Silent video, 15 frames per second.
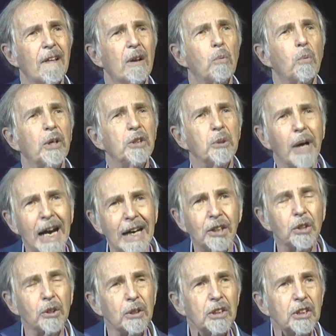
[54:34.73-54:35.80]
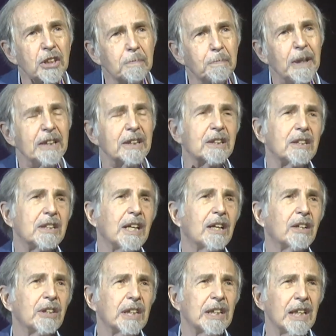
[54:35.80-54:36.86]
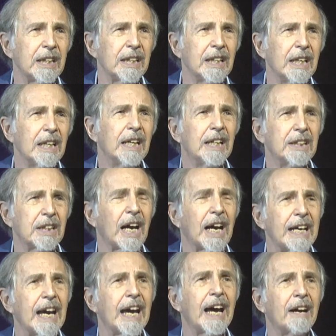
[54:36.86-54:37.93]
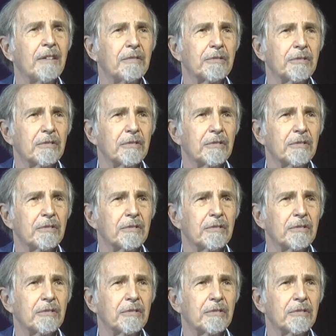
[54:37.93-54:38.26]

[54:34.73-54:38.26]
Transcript: When you actually speak to the elderly, as I have,